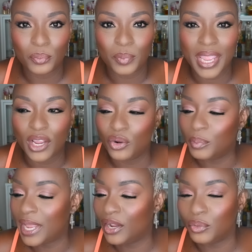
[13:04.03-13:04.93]

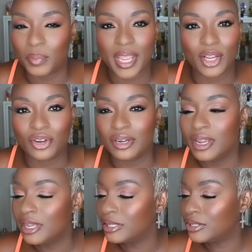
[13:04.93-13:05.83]
Banger, banger, banger.
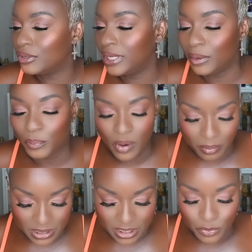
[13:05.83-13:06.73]
So yeah,
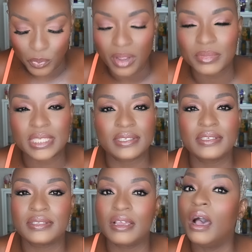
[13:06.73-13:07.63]
promises,
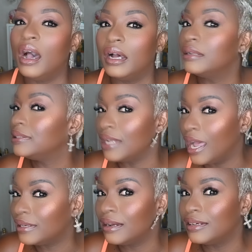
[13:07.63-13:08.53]
promises,
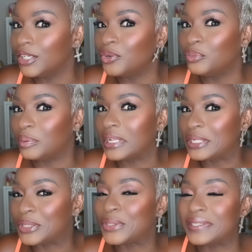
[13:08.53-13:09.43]
not unknown
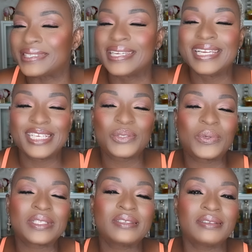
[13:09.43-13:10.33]
pleasures is
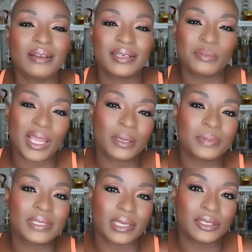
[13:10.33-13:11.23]
what started my
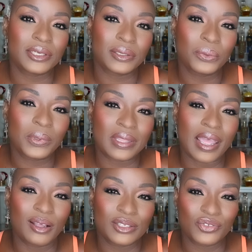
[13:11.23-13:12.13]
obsession with the
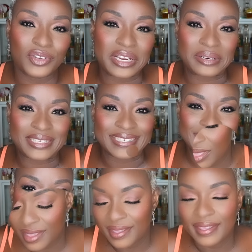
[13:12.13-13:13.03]
House of
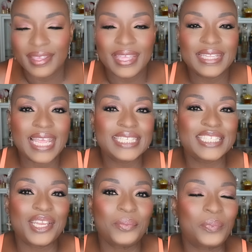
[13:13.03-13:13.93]
Kerosene.
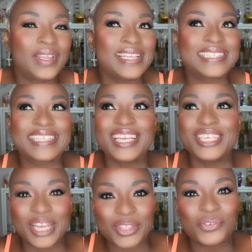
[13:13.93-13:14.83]
Next up, it's
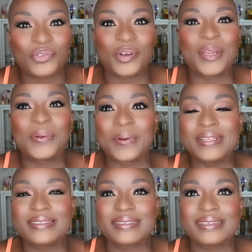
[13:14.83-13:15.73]
another
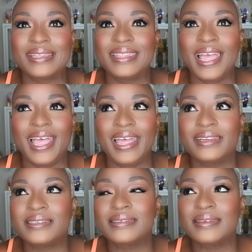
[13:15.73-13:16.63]
fragrance
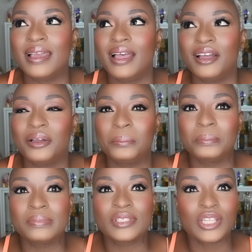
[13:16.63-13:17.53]
that
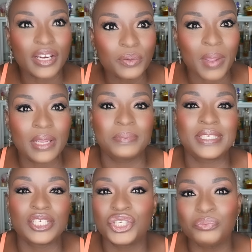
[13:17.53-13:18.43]
um, started my
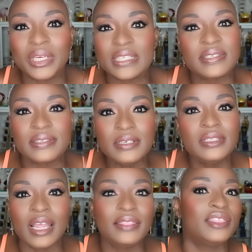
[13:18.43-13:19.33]
obsession, but it's
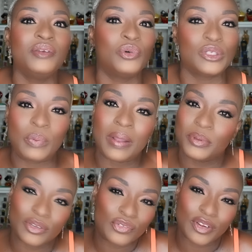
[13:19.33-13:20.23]
still not the most
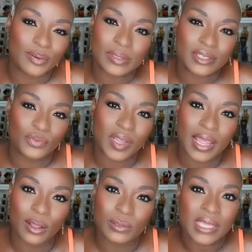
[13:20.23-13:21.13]
popular fragrance of the
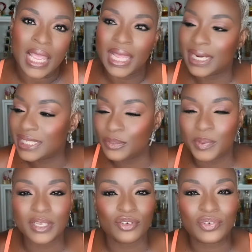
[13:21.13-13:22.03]
house. And I
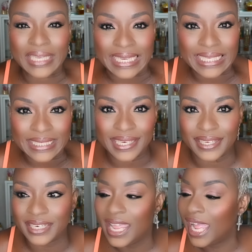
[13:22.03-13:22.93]
speak of
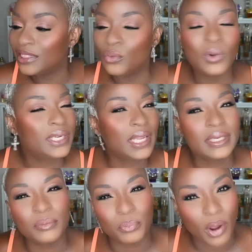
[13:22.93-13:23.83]
Kilian. And the one
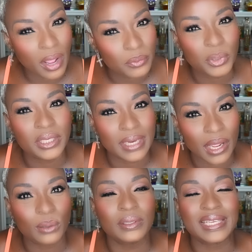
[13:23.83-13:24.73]
that brought me
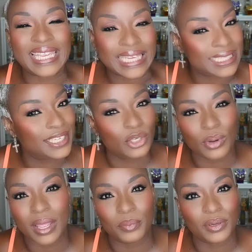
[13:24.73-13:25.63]
down the Kilian
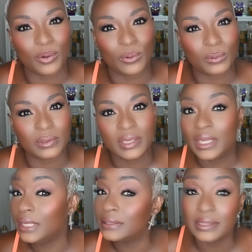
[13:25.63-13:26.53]
rabbit hole
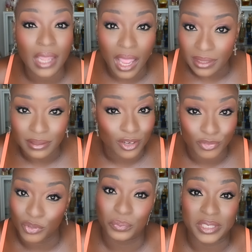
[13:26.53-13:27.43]
is not
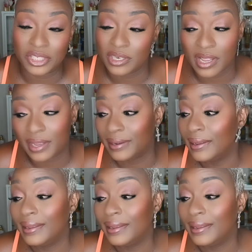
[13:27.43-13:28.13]
Love Don't Be Shy.